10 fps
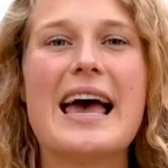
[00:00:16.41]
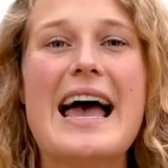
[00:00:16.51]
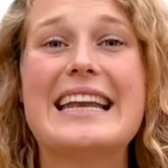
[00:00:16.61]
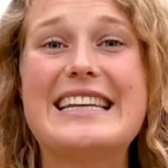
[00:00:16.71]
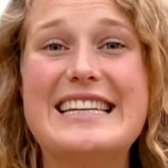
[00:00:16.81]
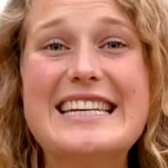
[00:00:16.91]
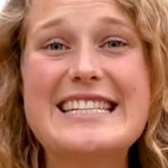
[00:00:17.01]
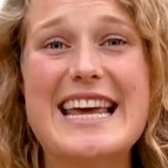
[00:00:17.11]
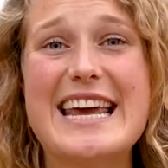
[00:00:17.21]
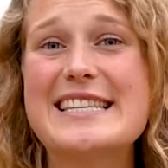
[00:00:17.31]
and in these
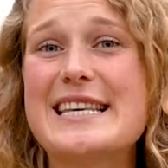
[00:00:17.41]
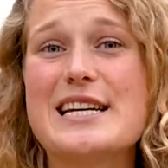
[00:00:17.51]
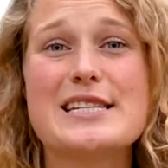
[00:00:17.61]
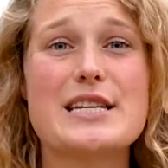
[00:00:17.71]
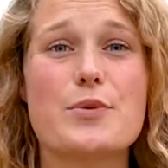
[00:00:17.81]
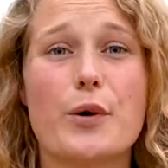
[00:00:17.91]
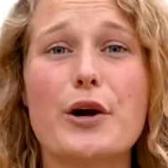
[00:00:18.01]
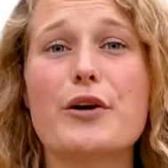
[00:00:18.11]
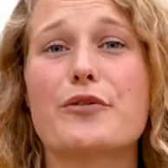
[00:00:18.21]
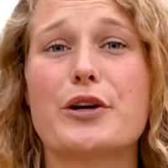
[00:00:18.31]
days she's
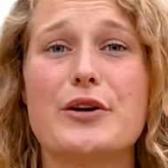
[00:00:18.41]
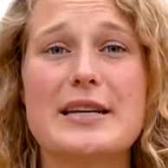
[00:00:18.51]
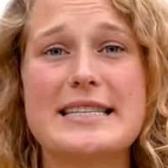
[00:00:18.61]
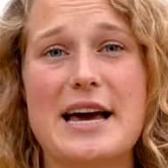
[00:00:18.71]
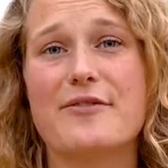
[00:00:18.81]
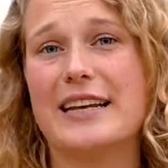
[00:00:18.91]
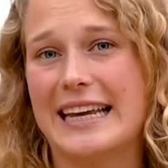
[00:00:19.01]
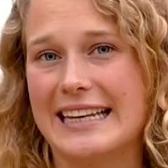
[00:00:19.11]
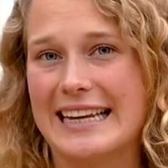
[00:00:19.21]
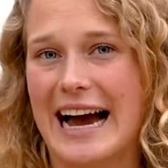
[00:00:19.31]
working for UNICEF in
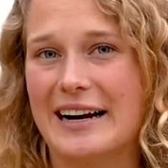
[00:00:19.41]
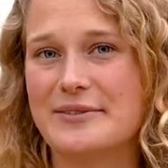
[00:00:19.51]
India.